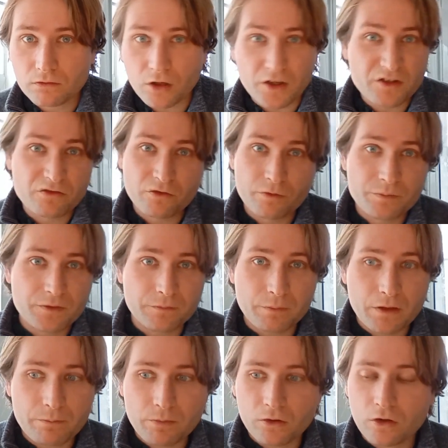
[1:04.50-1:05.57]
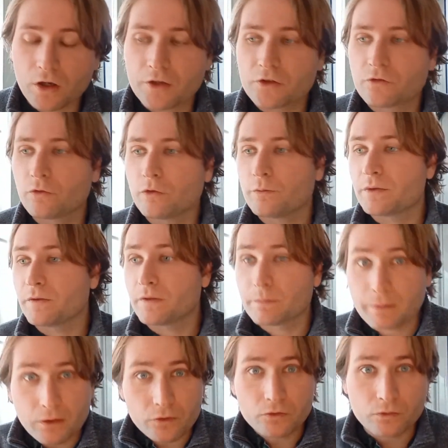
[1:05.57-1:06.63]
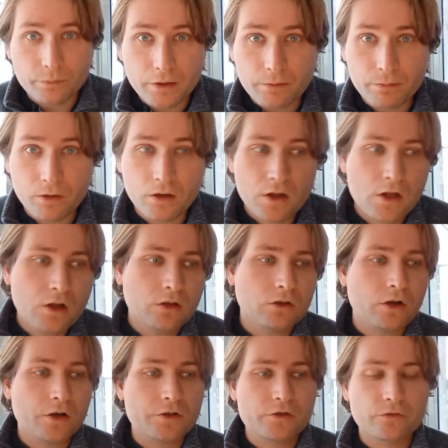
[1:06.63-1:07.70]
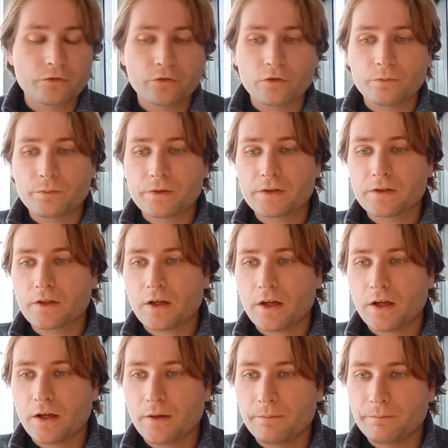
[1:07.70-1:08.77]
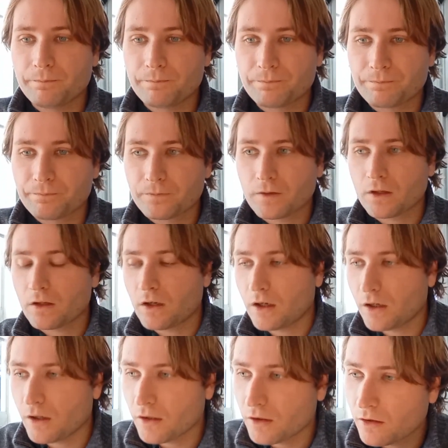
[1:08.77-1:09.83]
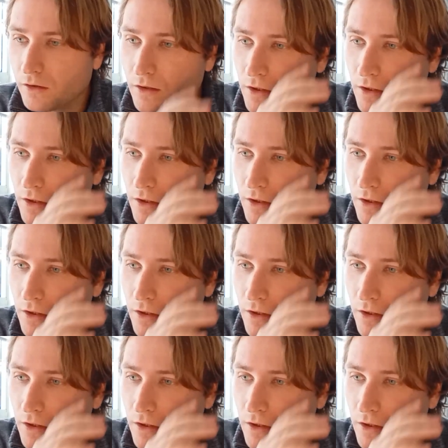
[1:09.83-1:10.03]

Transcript: large groups of people, large groups of spiritual people, large groups, um, uh,